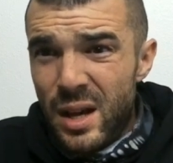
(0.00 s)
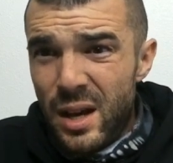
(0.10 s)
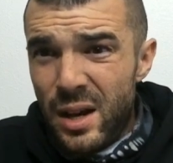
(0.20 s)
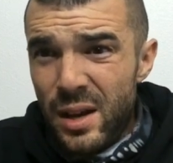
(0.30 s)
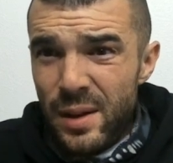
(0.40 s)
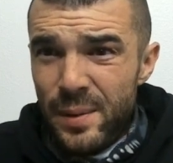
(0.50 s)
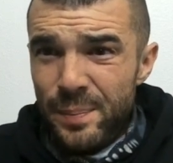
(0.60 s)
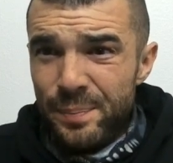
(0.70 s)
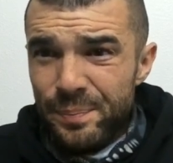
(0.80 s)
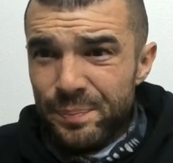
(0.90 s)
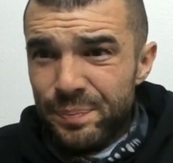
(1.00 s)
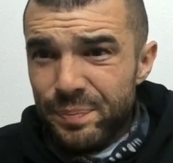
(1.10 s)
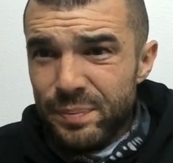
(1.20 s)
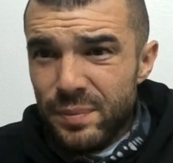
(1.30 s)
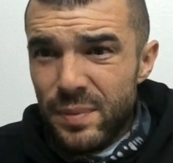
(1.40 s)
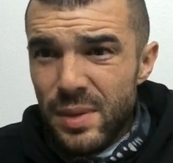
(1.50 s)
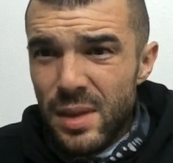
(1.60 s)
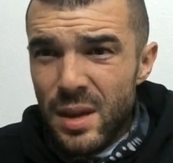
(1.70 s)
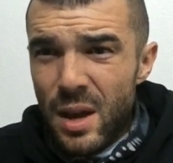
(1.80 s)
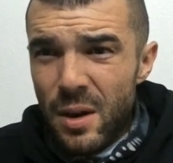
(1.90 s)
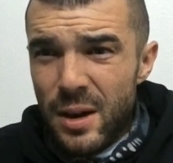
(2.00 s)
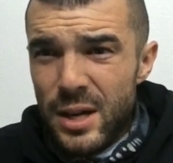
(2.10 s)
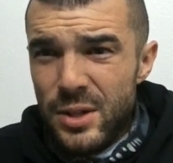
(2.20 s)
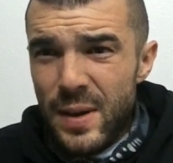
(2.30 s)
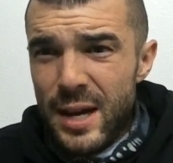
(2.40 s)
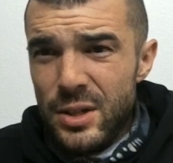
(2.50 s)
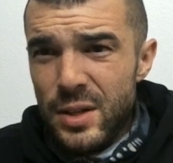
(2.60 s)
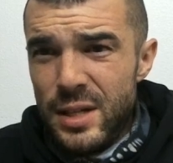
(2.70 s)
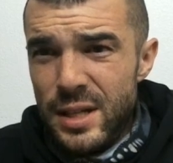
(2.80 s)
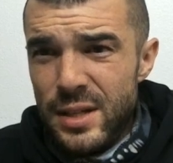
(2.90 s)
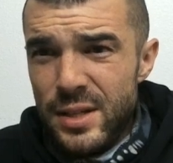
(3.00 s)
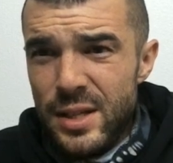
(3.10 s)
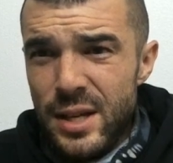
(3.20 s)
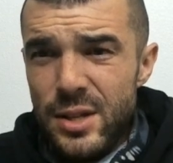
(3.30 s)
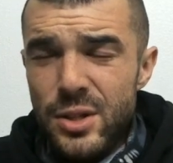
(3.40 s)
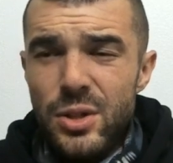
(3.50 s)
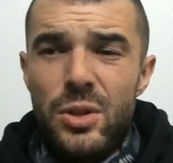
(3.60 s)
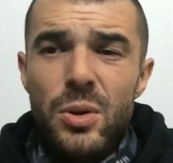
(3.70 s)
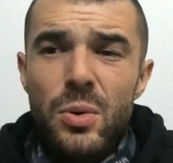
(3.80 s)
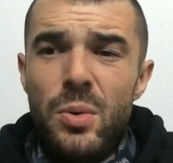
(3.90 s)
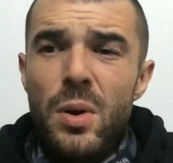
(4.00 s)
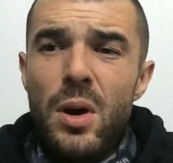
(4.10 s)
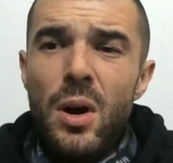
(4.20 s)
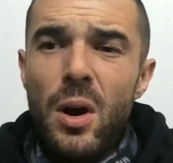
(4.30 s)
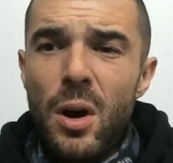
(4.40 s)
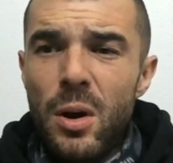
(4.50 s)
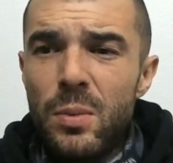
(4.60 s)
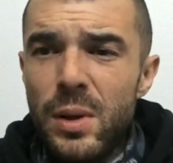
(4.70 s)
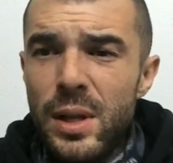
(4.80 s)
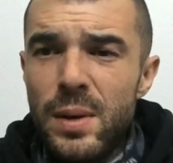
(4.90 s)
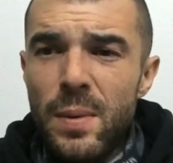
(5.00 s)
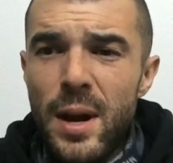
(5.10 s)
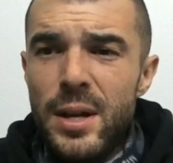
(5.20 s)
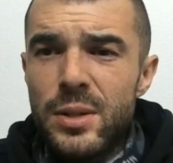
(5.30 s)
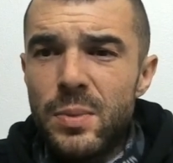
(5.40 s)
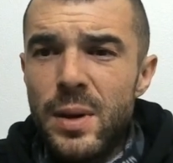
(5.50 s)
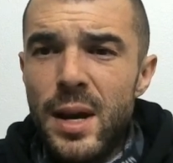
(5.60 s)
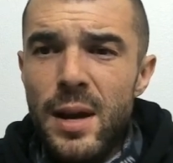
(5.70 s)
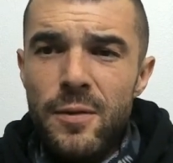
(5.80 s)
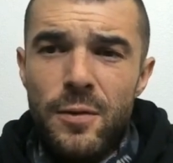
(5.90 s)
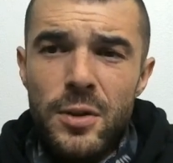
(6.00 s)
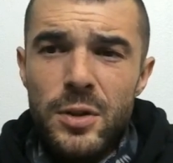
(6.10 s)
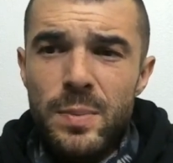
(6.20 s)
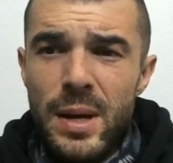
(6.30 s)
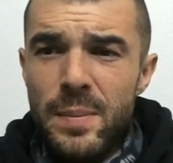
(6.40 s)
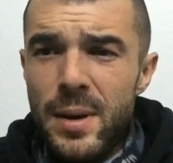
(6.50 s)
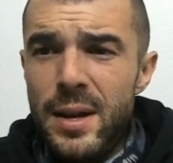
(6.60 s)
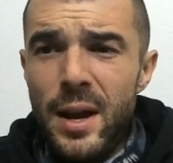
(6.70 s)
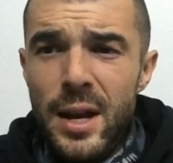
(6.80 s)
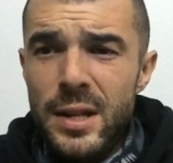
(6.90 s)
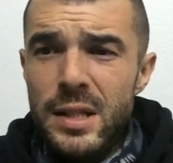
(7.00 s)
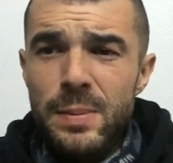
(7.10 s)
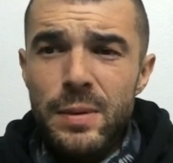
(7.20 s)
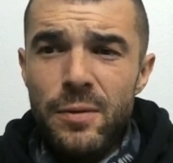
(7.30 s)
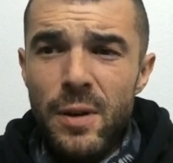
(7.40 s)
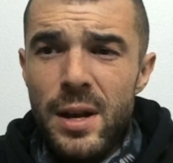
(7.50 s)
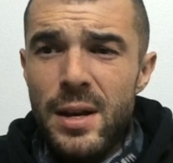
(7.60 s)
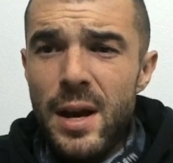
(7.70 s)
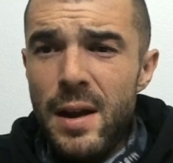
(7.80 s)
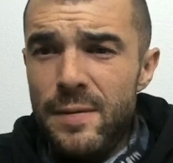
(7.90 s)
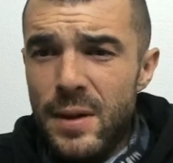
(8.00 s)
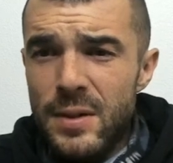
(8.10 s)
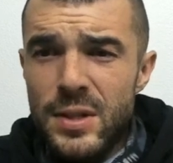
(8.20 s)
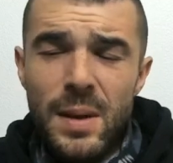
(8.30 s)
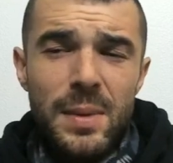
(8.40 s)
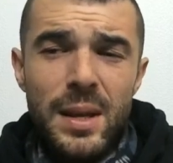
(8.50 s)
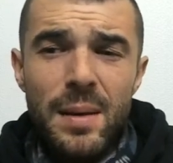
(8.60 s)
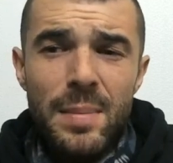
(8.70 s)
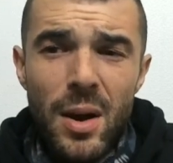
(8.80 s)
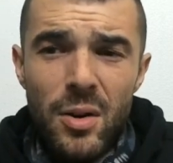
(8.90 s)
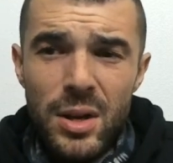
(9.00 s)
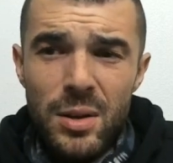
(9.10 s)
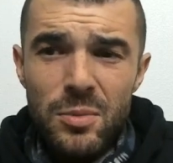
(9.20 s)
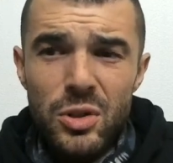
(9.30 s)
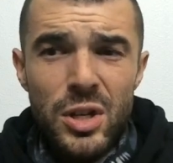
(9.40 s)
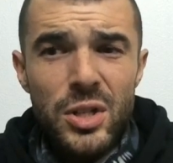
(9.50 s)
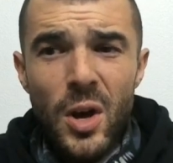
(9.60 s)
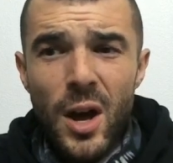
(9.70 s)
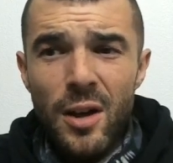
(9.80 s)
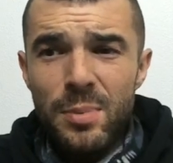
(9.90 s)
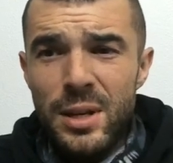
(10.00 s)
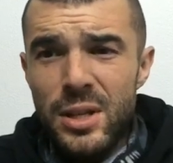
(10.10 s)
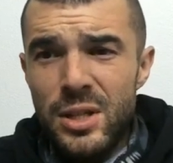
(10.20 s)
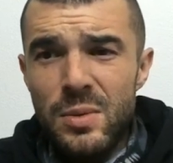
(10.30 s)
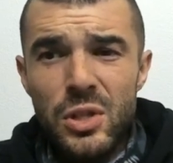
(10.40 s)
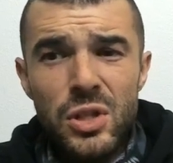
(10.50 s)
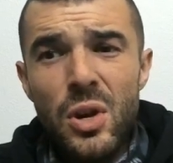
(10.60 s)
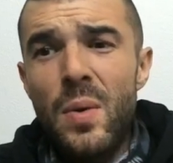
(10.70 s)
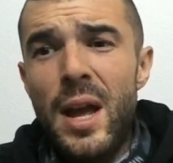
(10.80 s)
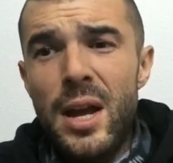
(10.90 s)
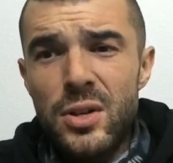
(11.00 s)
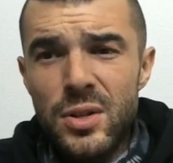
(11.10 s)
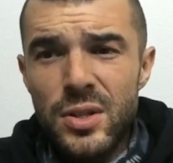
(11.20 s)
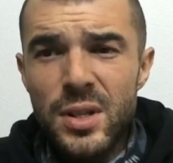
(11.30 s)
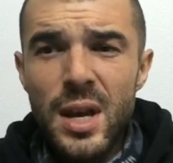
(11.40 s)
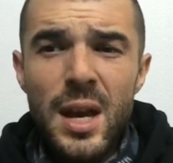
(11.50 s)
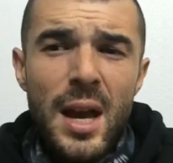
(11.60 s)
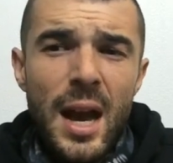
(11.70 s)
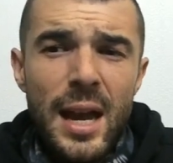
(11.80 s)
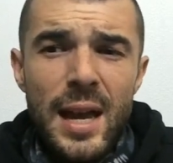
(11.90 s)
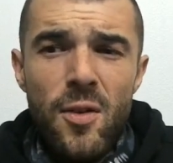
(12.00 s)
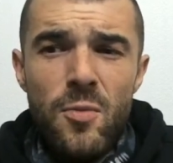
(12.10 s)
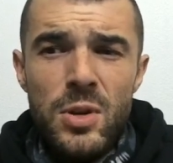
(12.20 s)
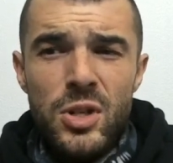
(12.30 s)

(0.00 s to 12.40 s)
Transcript: Um, okay, so Ashley Deaton says you are really right. When I first met my INTP friend, I found something about him just off because he was so anxious. I gave him a